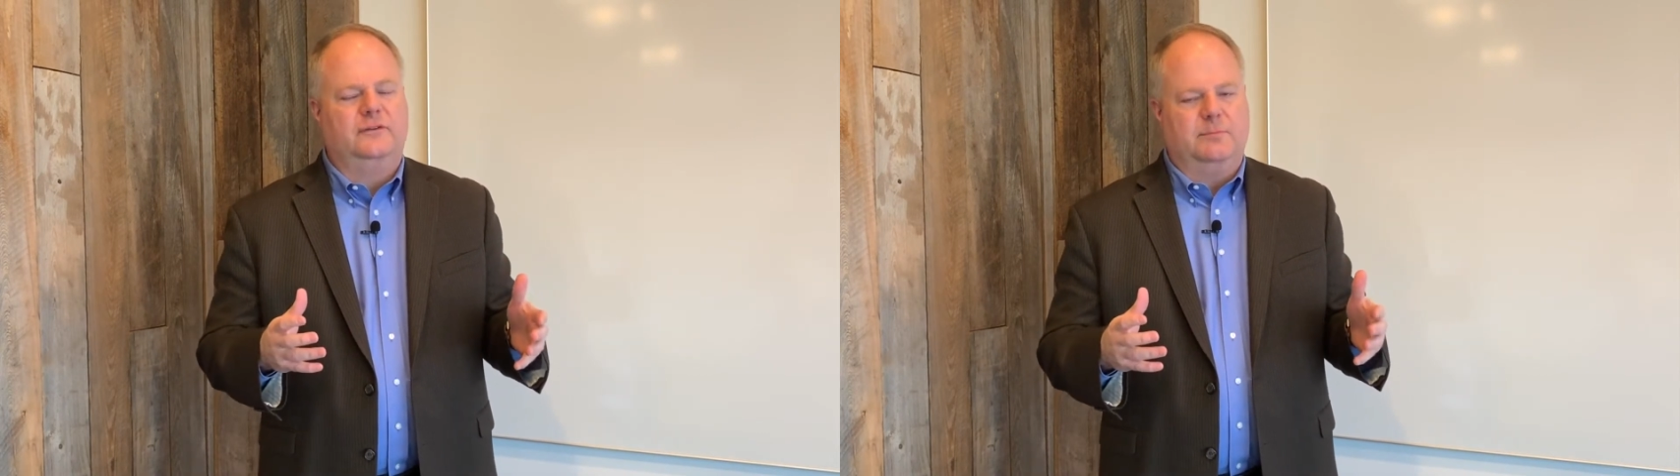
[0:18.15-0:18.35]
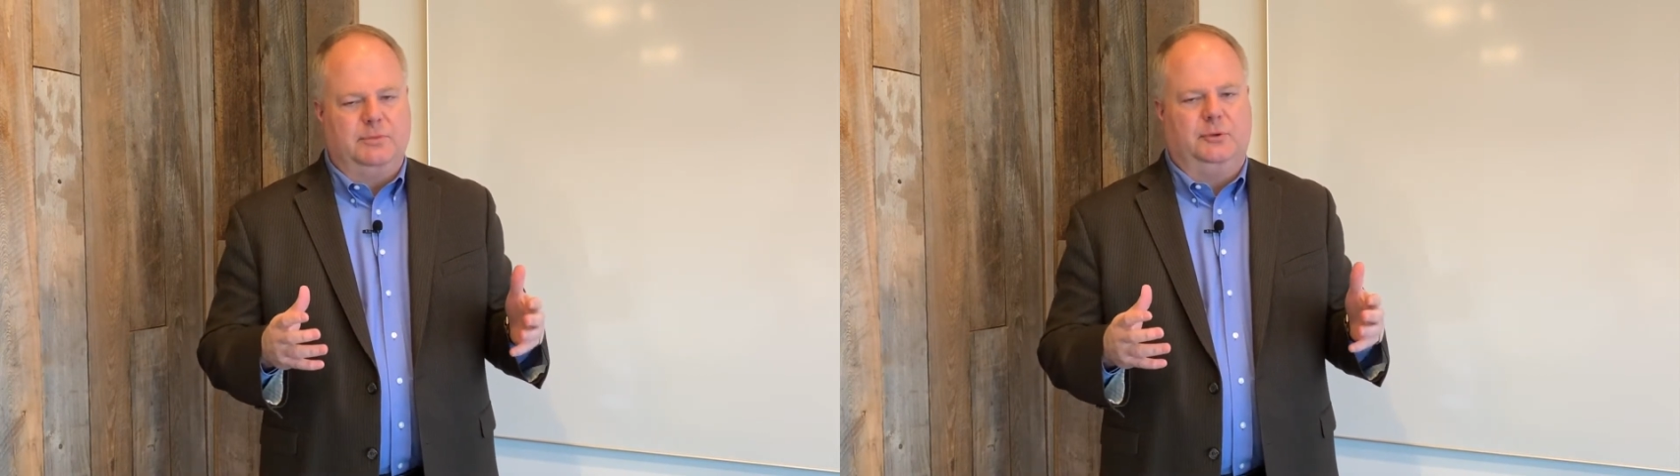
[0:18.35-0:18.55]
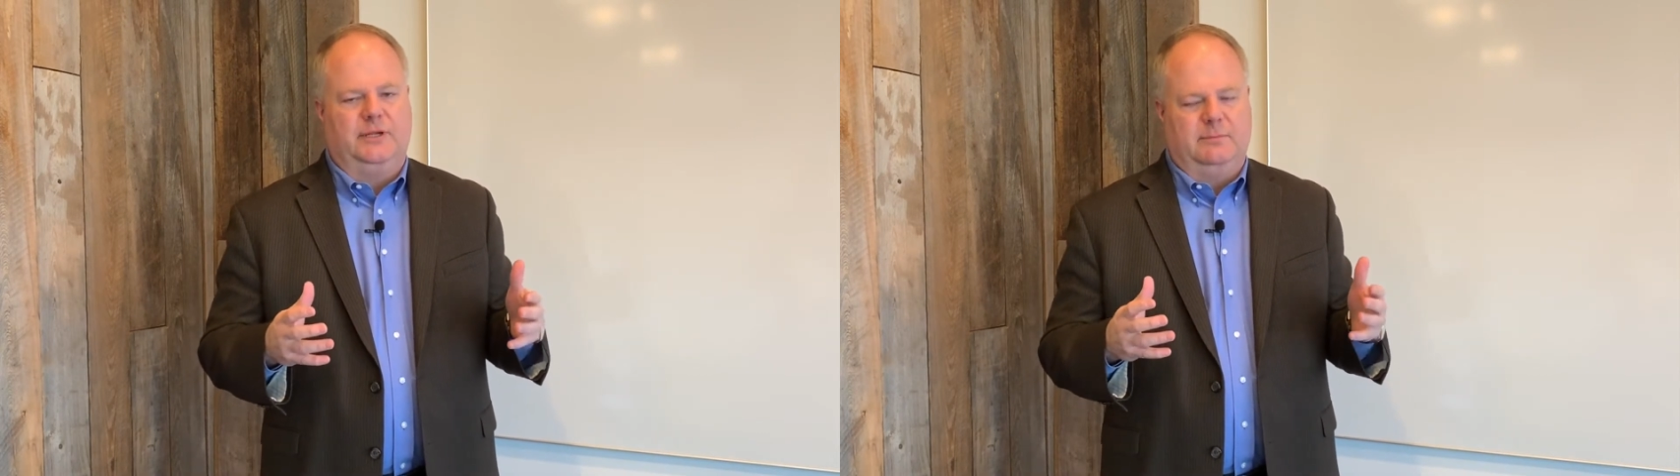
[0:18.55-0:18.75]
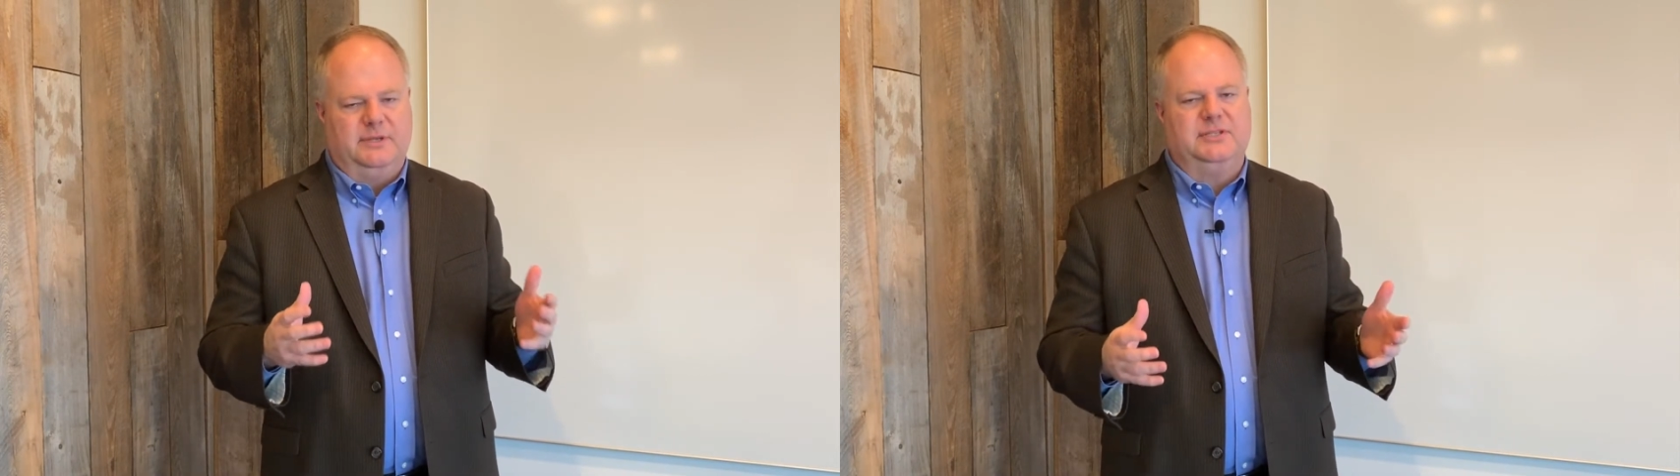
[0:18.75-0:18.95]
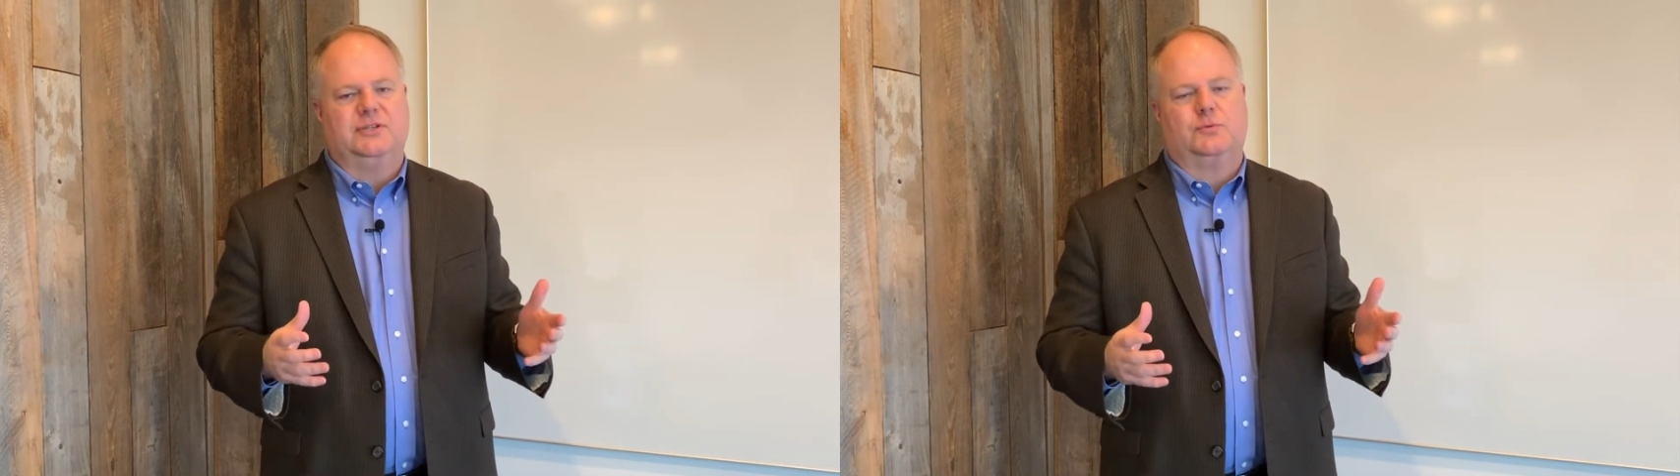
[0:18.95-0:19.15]
to building
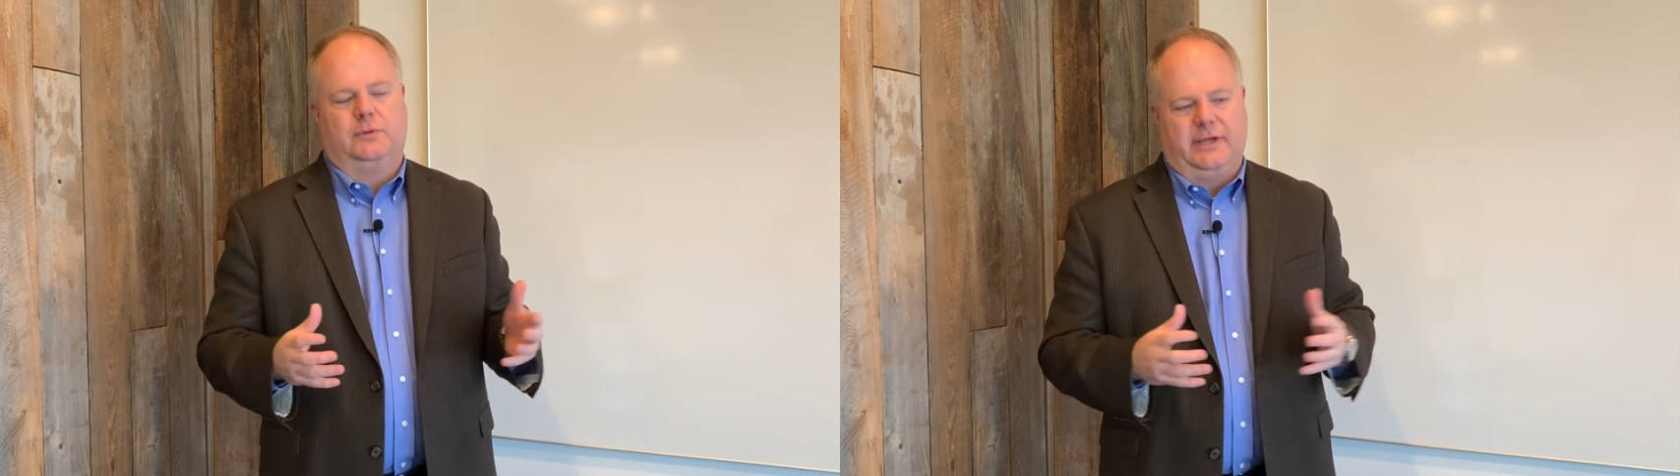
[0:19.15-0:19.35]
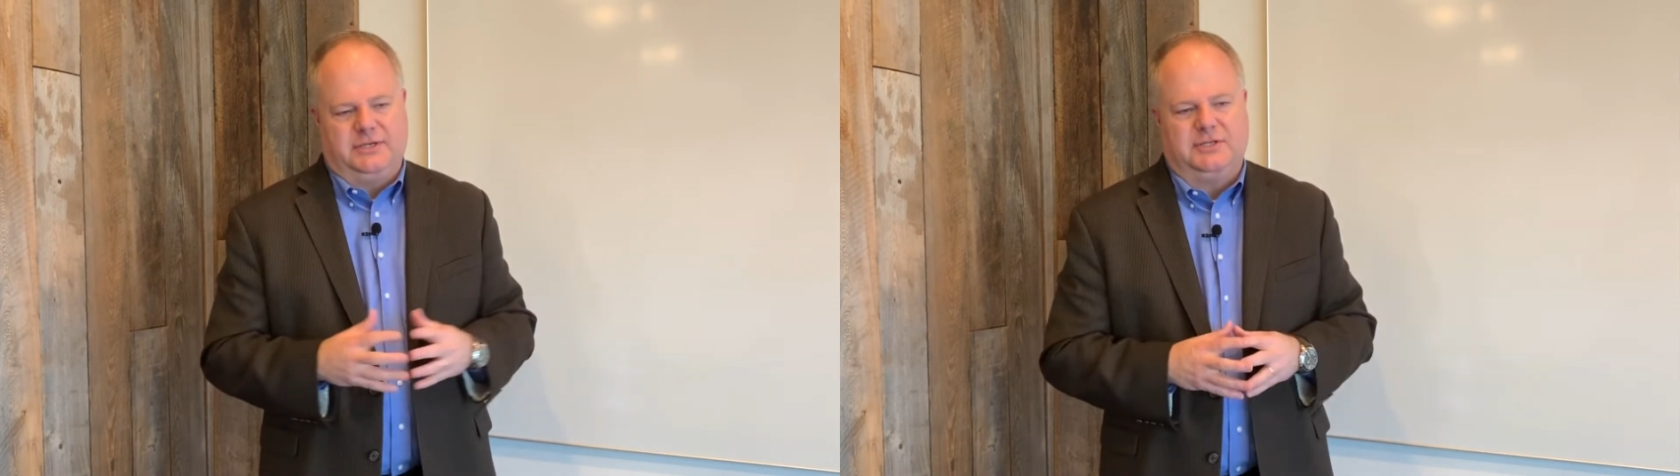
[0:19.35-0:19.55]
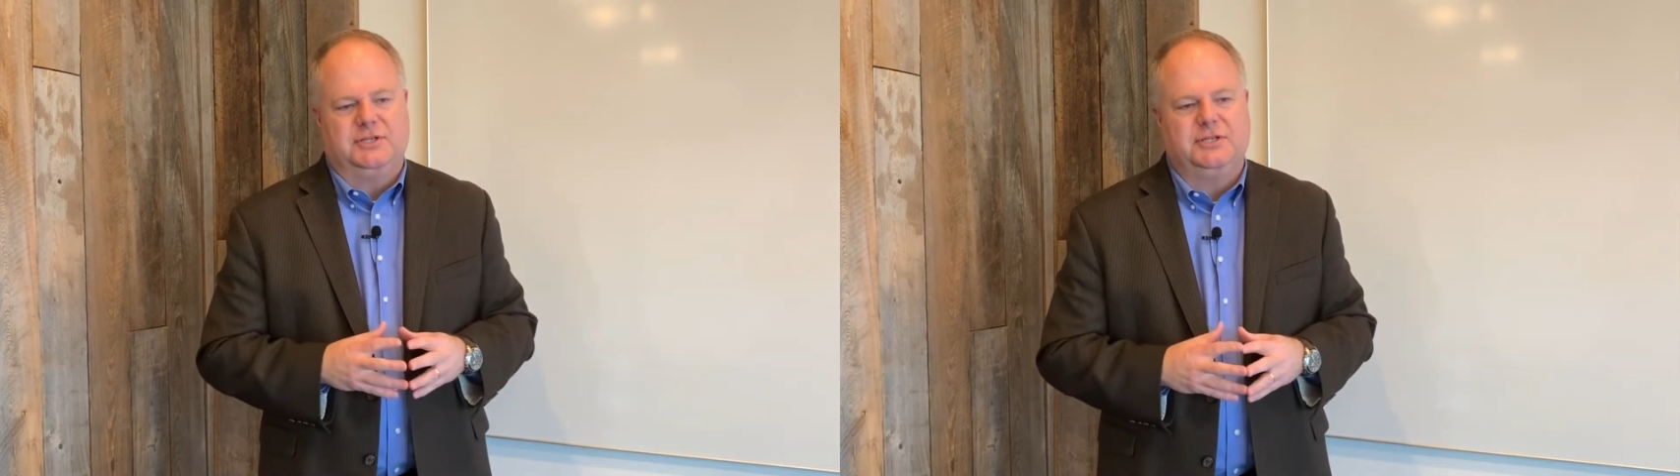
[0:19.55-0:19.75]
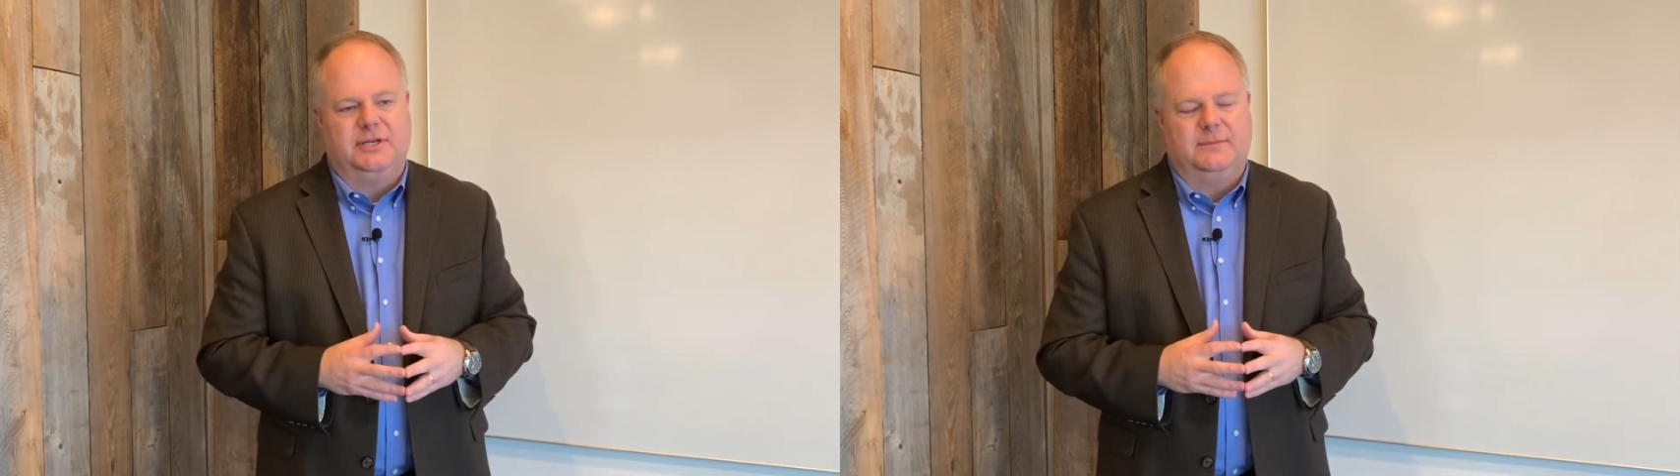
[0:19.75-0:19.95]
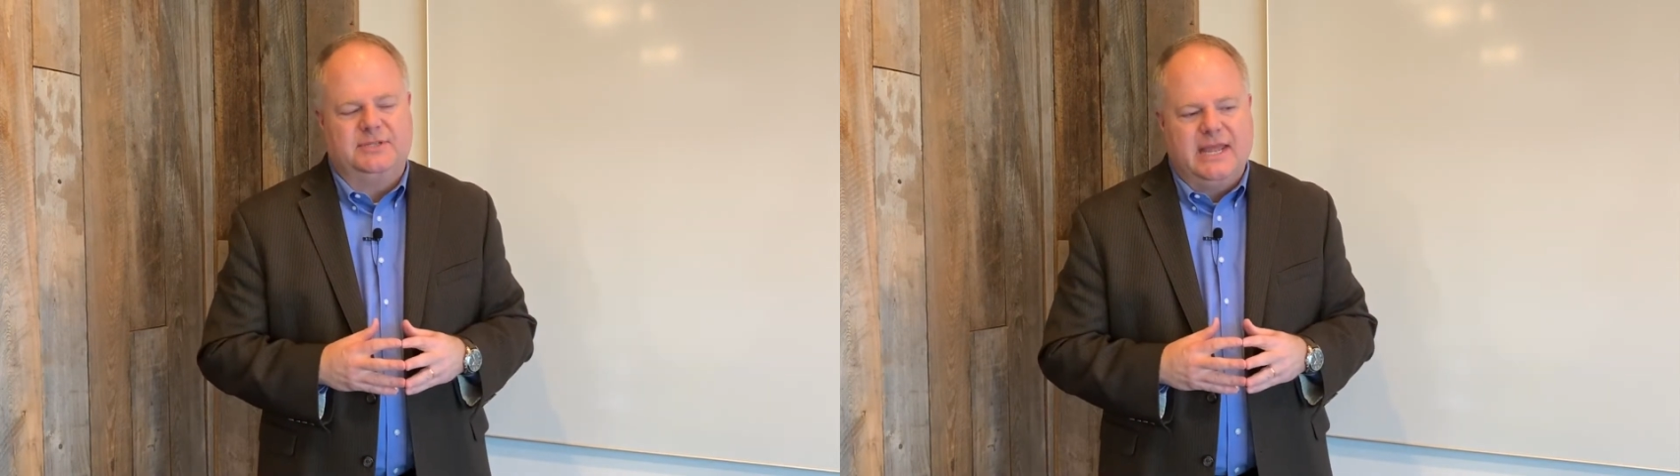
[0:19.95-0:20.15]
business
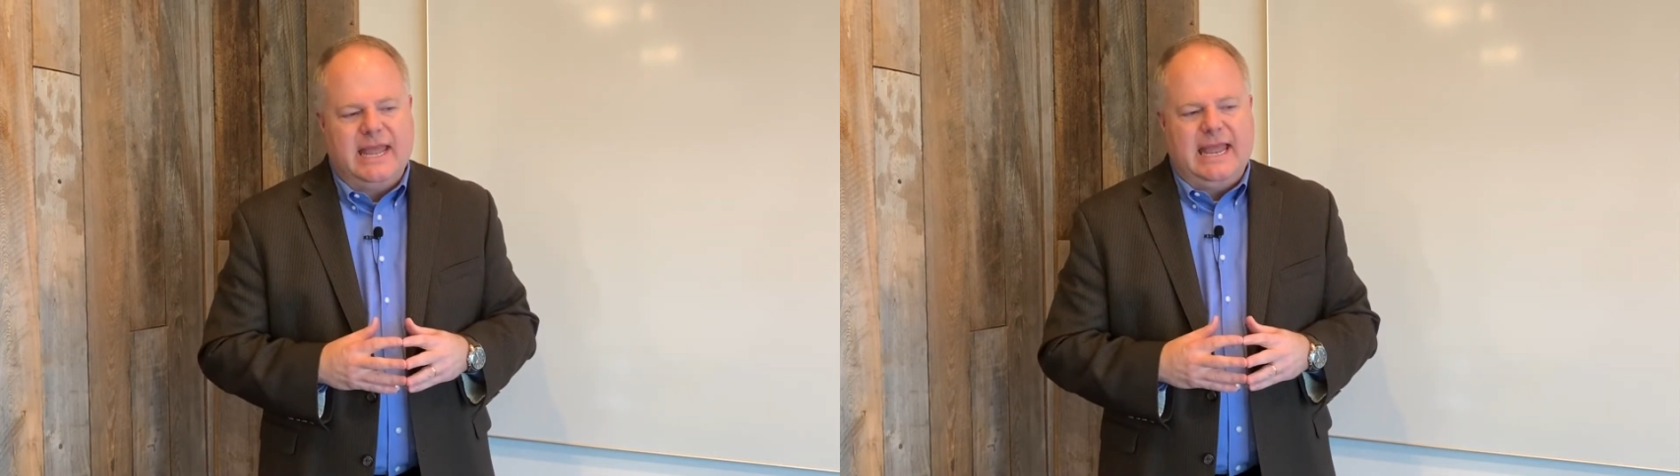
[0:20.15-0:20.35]
relationships?